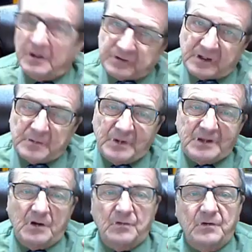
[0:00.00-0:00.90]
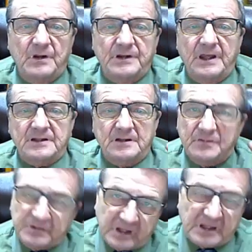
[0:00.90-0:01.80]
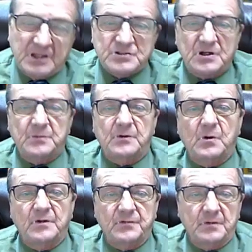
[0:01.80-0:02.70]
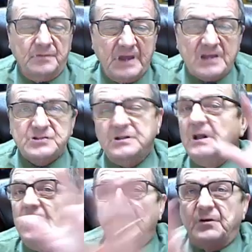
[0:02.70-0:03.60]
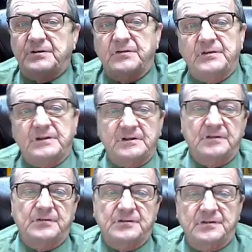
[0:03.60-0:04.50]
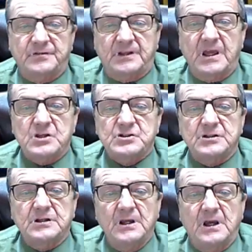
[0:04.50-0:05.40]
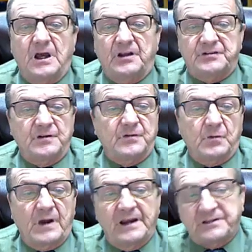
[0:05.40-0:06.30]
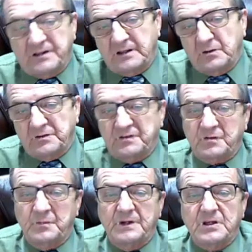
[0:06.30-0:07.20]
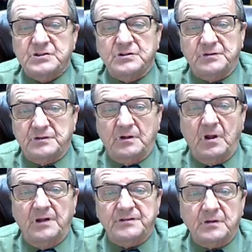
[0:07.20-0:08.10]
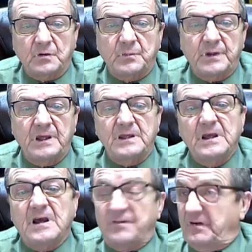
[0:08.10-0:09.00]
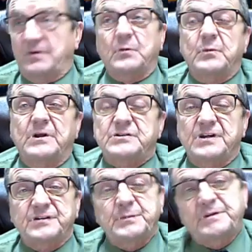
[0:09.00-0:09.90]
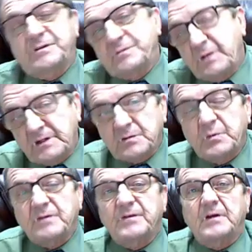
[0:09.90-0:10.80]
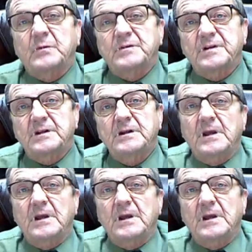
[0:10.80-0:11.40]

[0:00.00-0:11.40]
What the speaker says: So you got to be careful on that. And if you take HR, we'll go affirmative action, a little different, the diversification, civil rights, again, no discrimination, those are the laws, equal pay, veteran readjustments, there's money to bring veterans in.